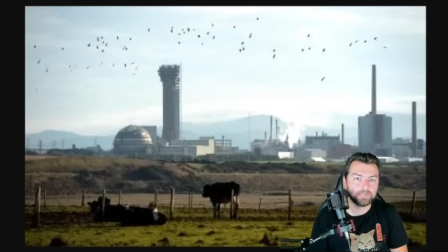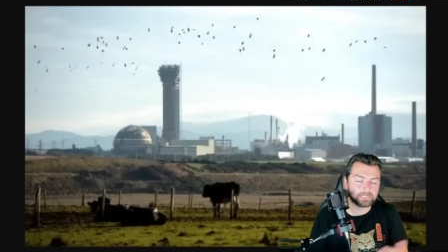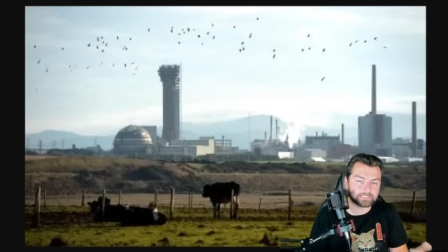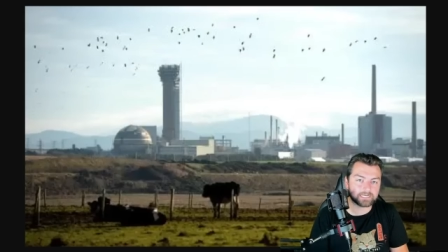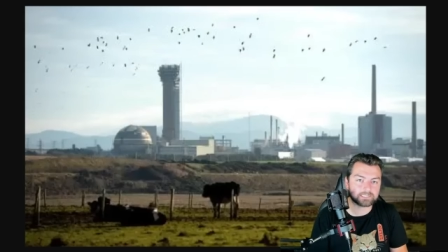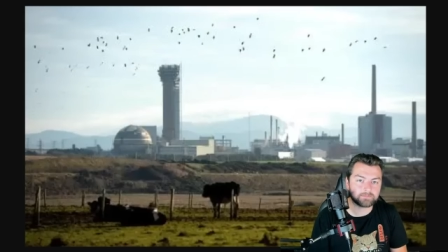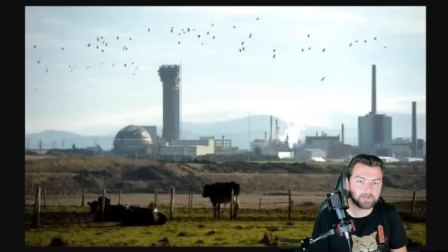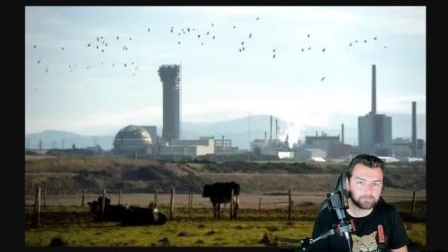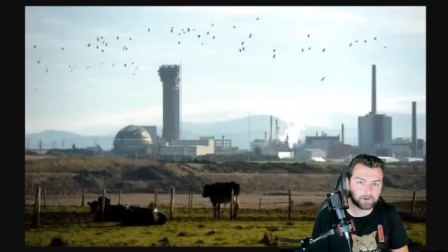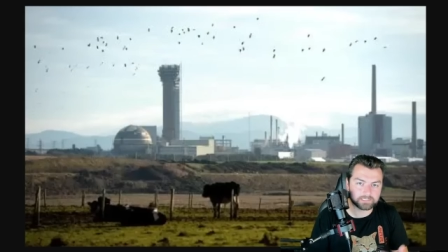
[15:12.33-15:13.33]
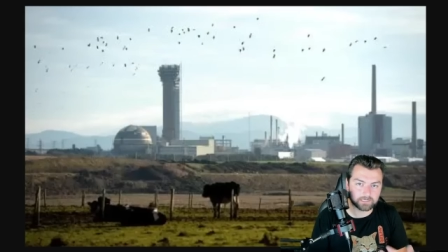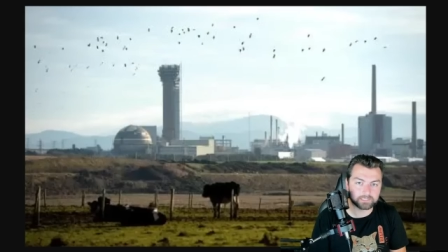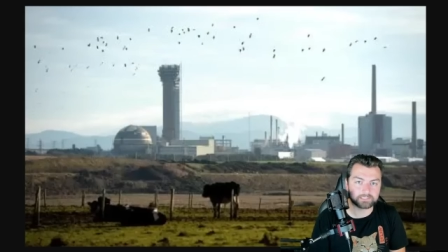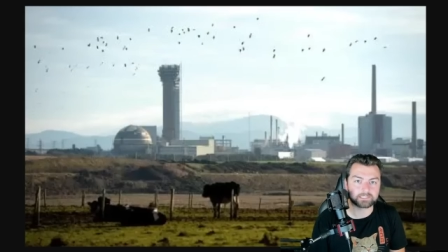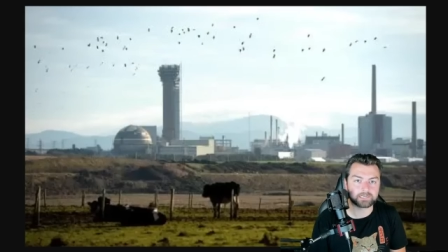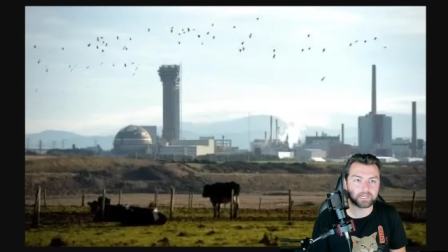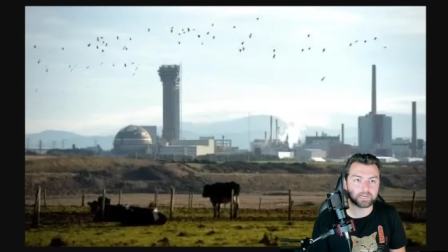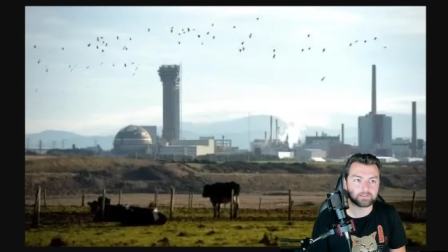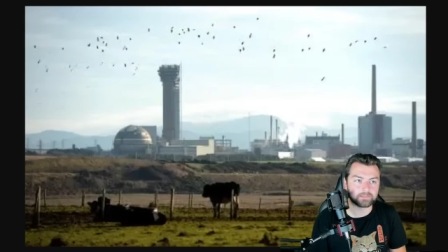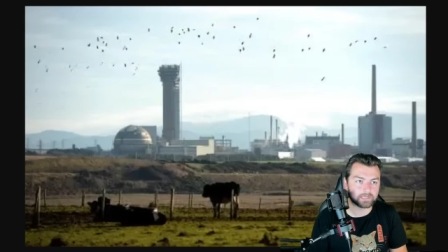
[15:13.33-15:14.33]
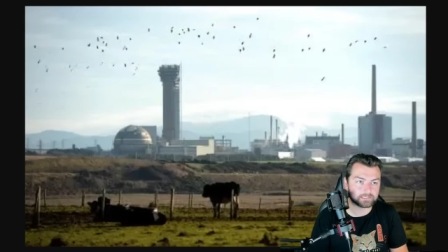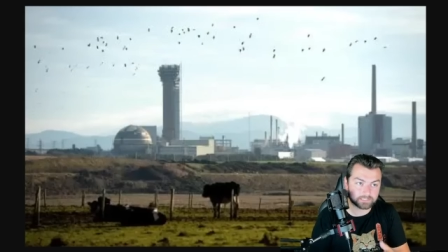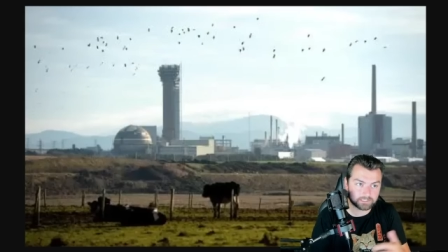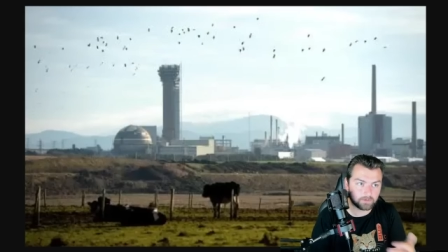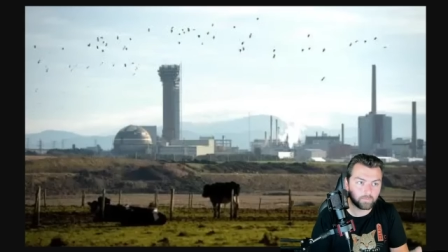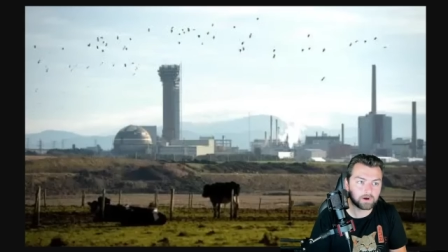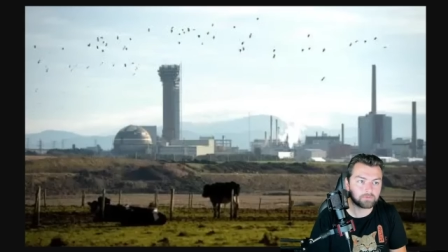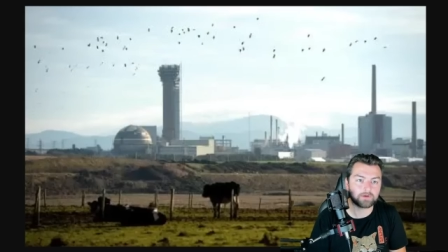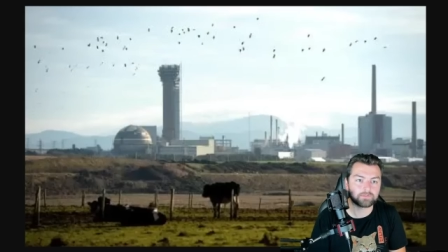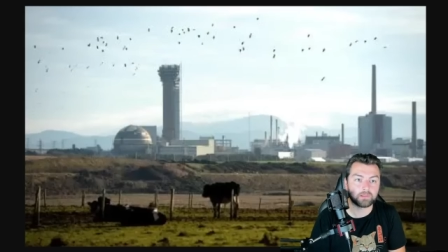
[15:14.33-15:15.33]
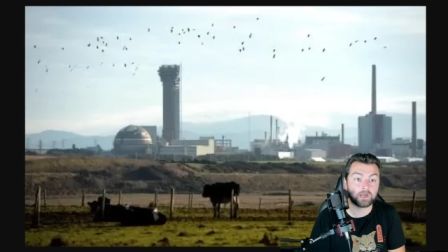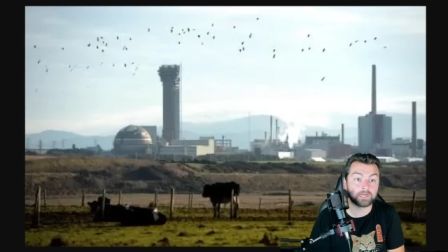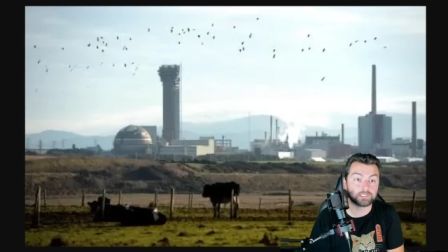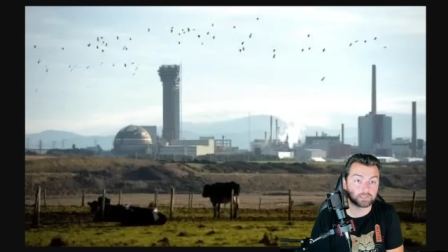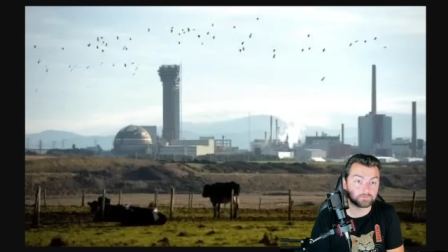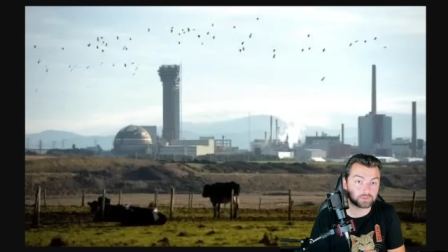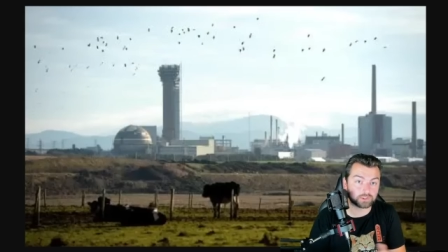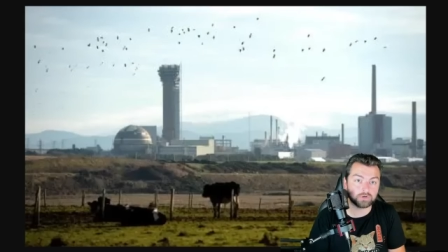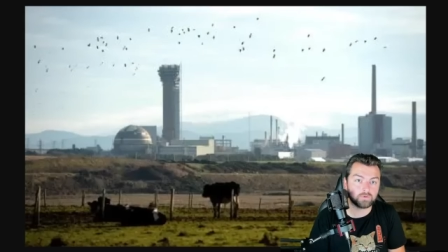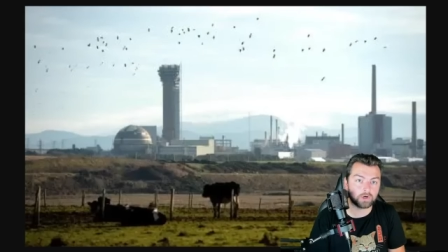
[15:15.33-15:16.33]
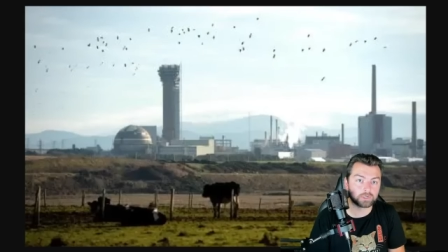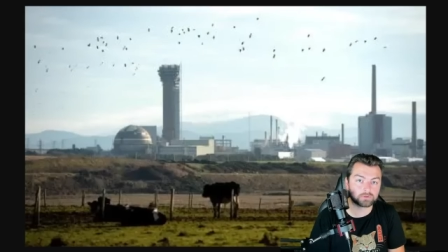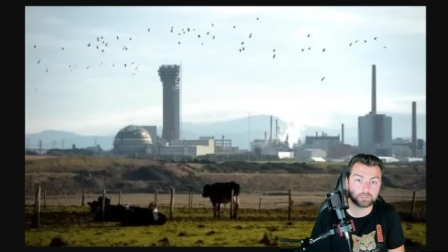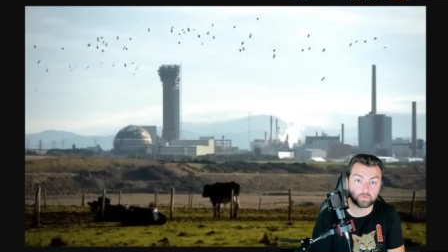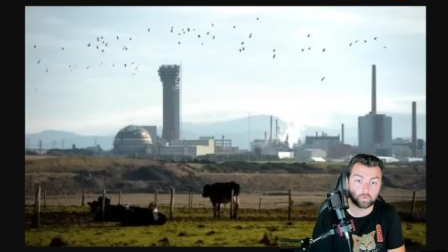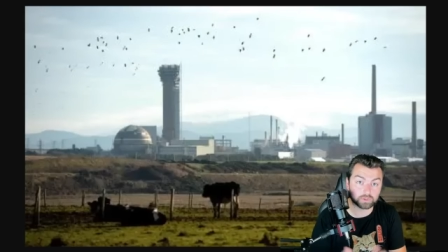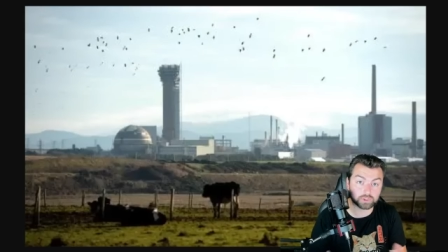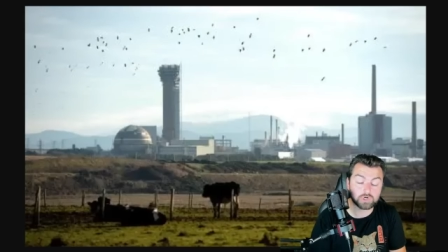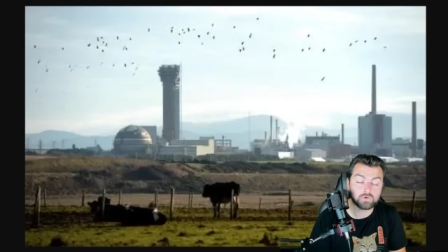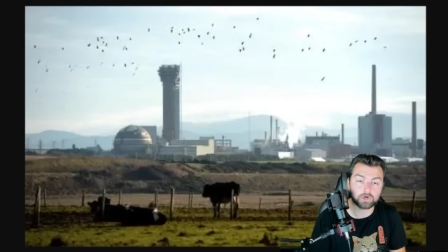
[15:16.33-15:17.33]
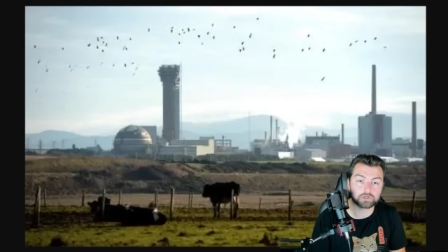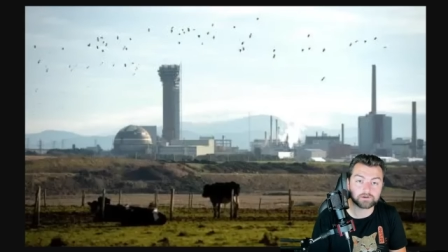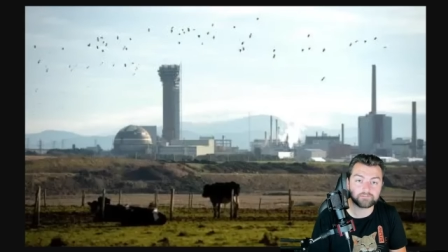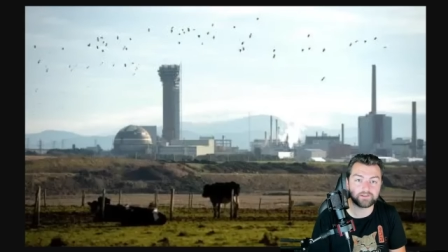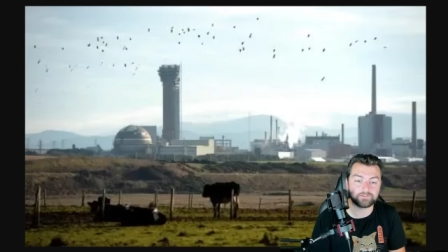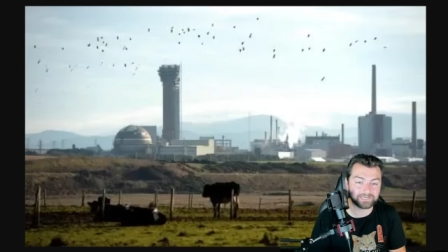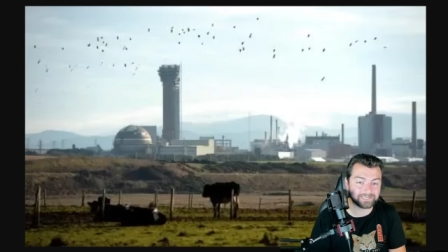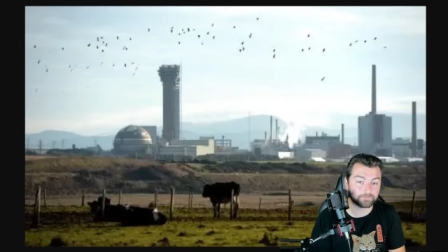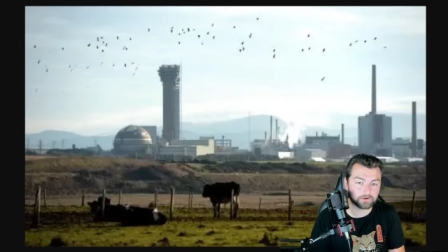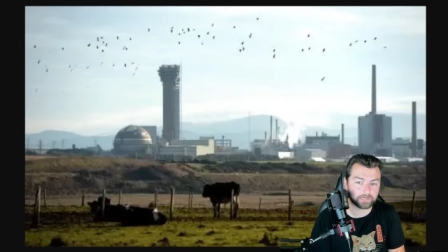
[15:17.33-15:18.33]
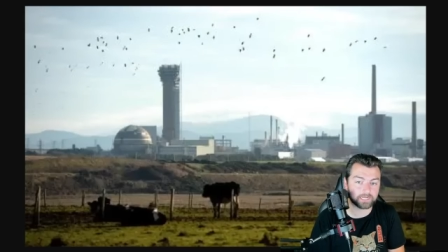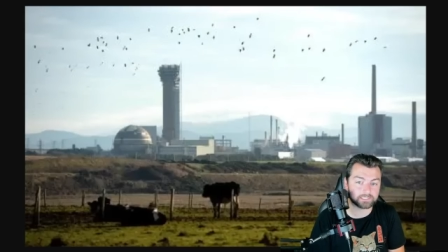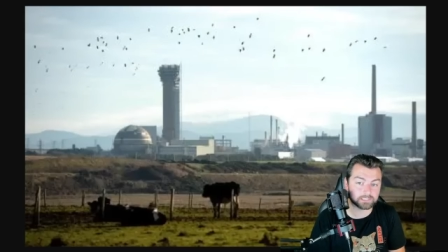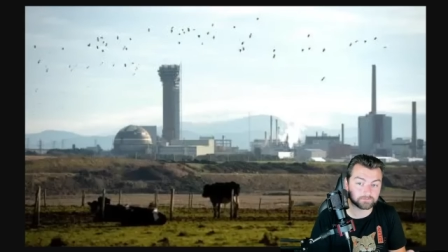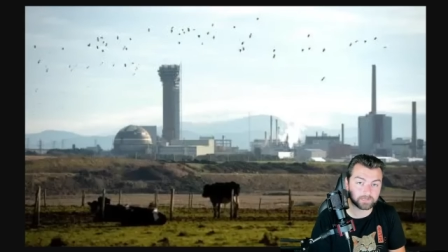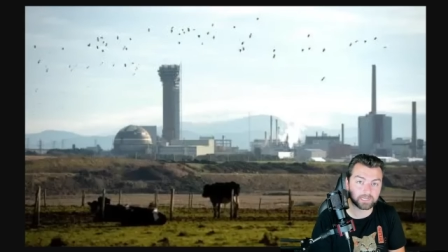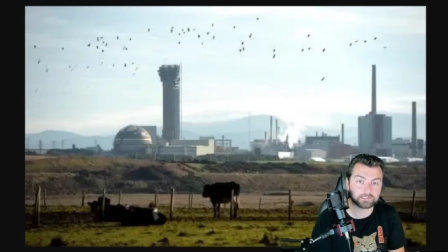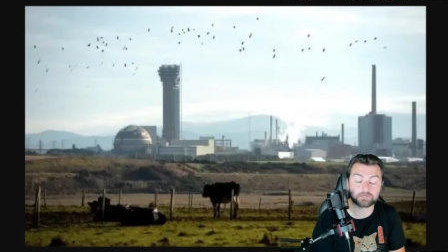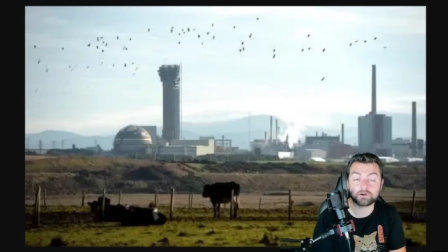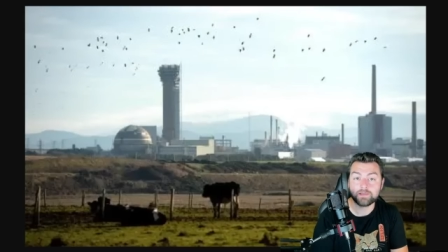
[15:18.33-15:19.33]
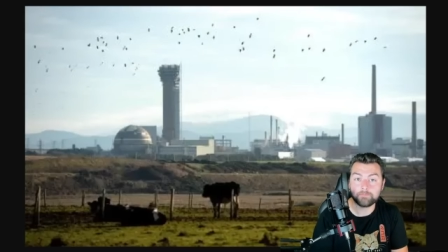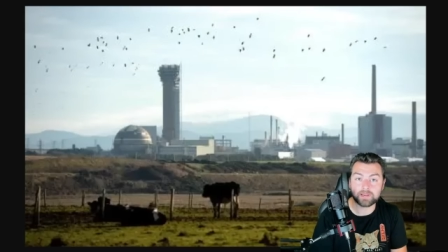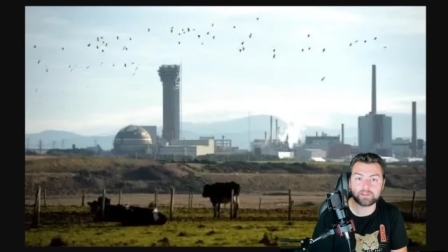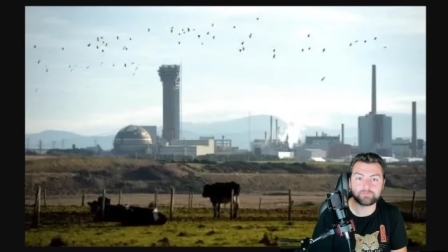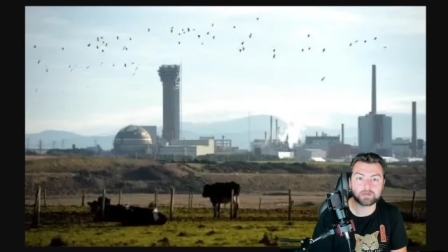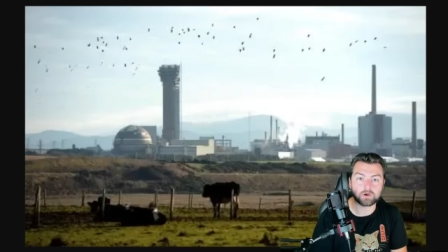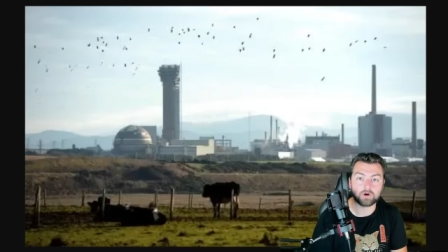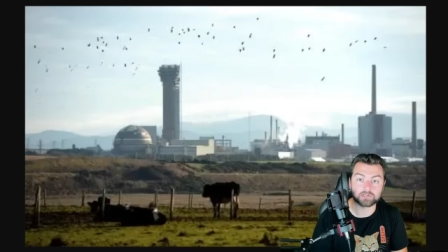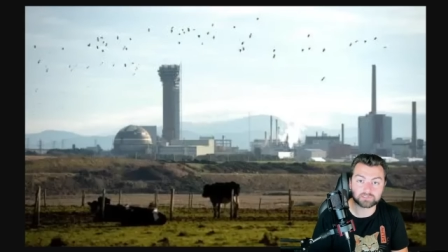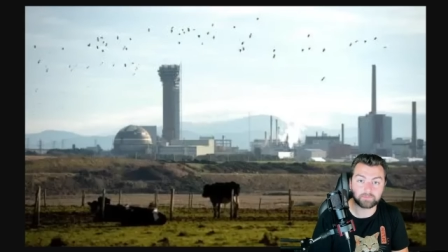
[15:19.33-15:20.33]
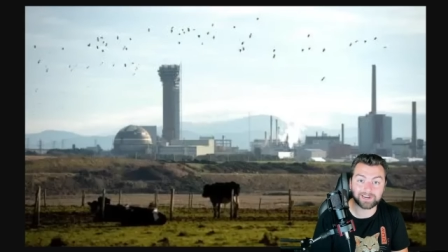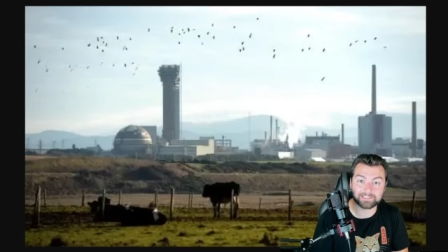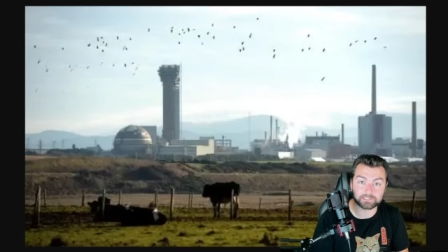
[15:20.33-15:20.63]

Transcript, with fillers: it's estimated by scientists today that somewhere around the lines of 200 or 250 different cases of cancer may have been caused by this